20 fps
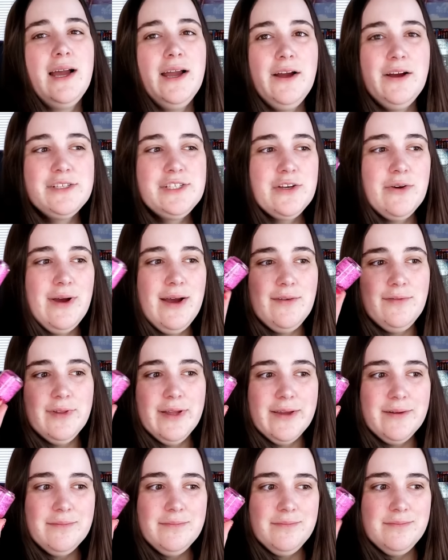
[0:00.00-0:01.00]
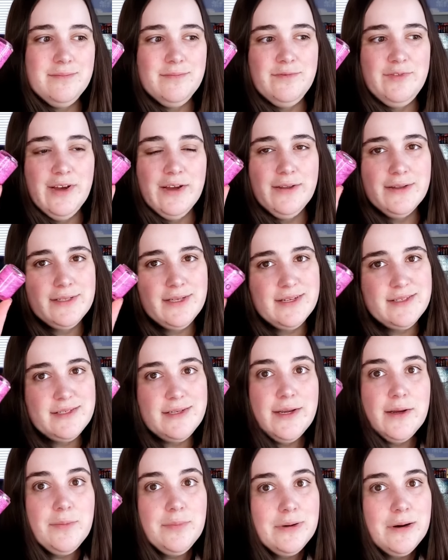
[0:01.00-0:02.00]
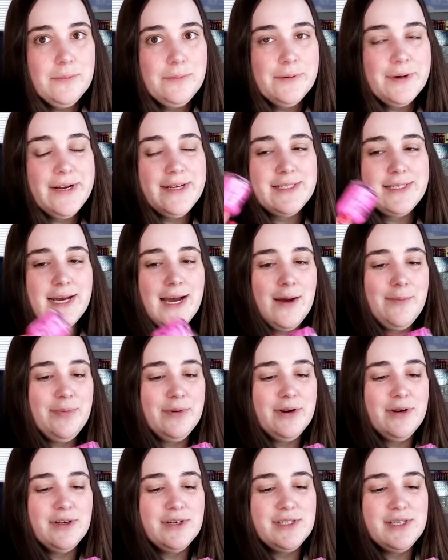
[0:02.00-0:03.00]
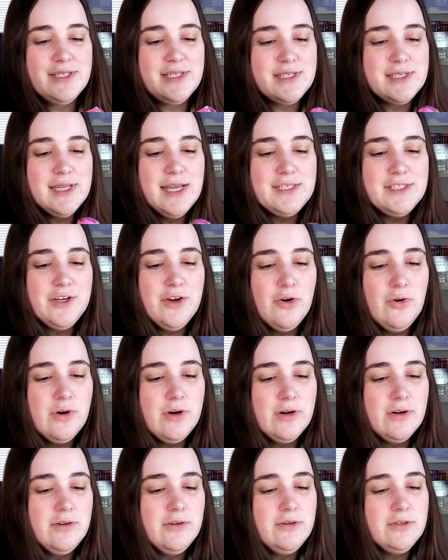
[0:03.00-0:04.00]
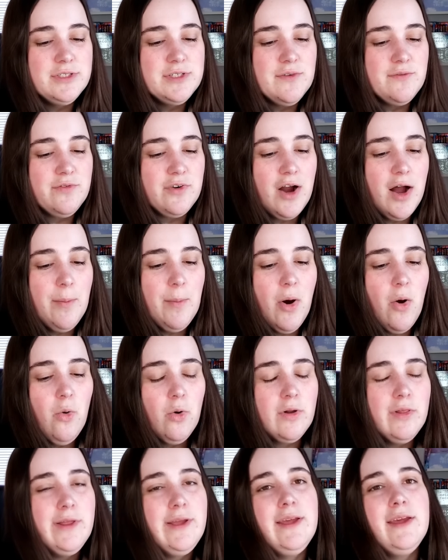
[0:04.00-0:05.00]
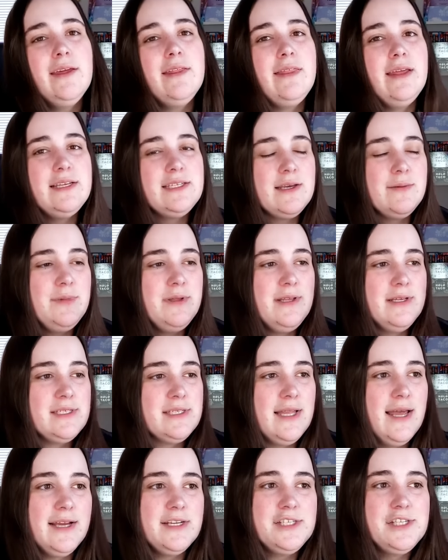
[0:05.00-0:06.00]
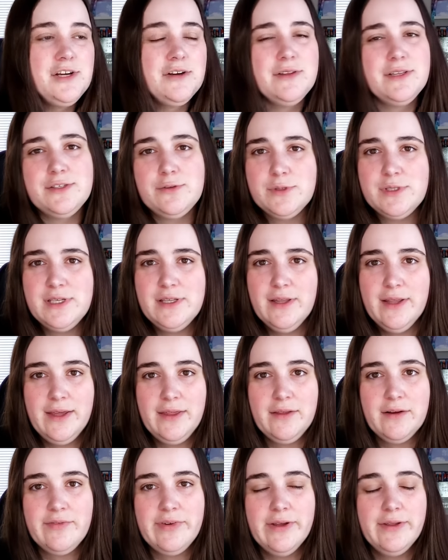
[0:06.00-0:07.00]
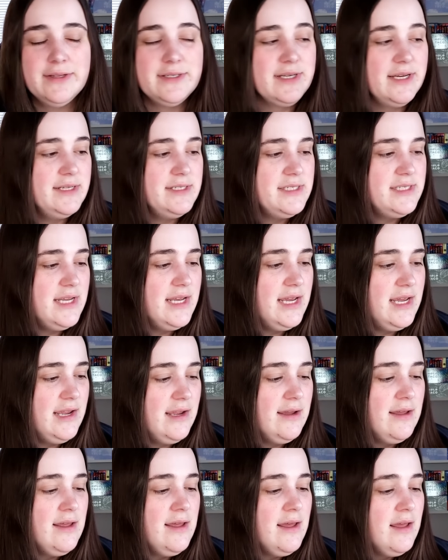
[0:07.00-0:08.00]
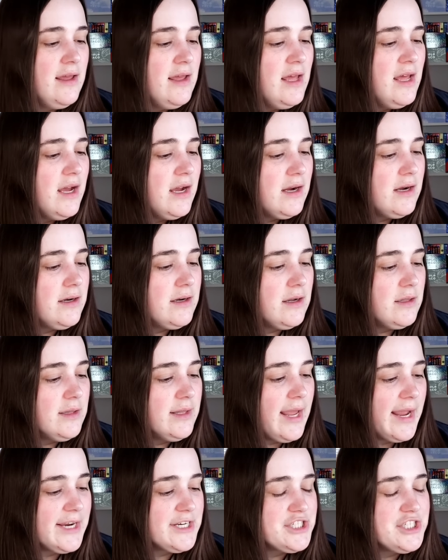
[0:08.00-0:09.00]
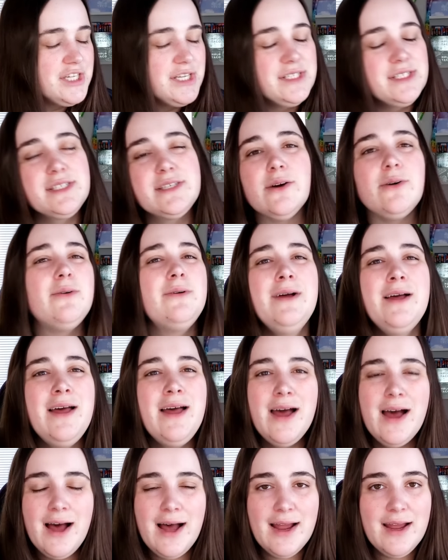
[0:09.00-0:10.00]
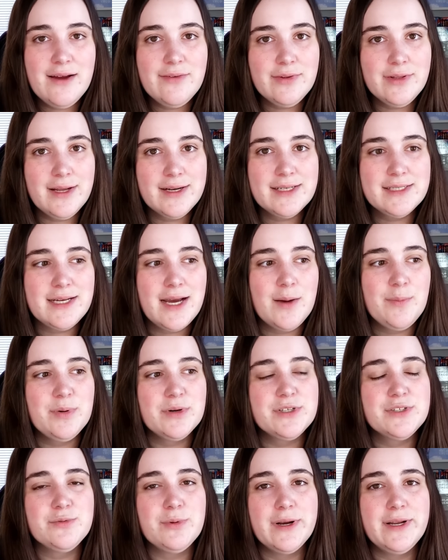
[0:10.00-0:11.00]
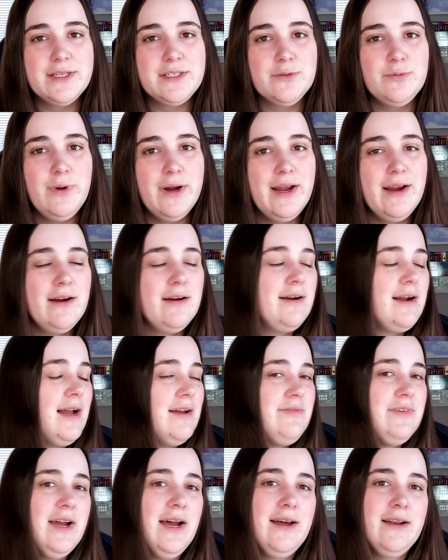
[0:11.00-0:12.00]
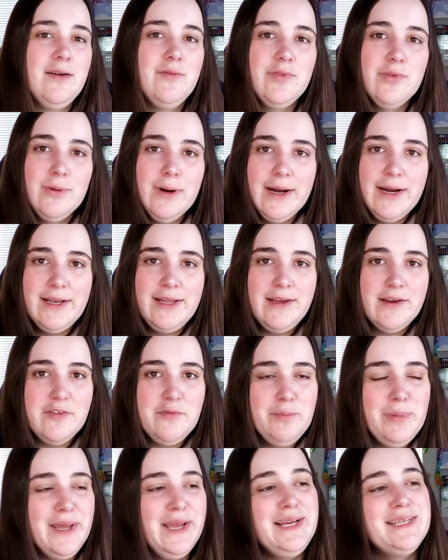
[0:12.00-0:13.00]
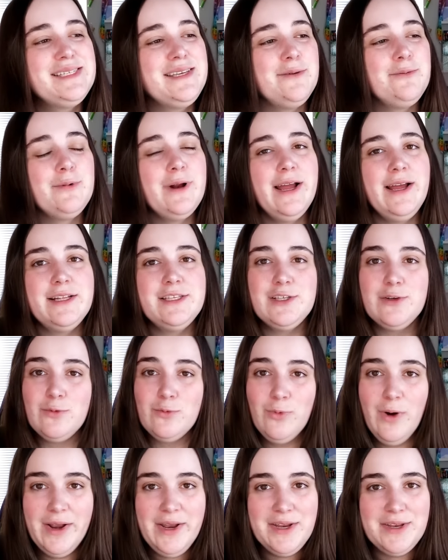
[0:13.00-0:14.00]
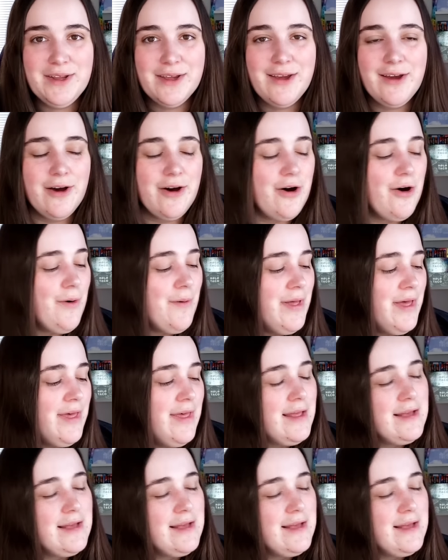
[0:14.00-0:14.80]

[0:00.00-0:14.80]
I also have like Valentine's Day appropriate toppers. This is Let's Go Girls from Orly. They sent me this last year. This was in like their Valentine's Day collection. So I have a lot of toppers ready to wear. I've got a variety of pinks and reds ready to go.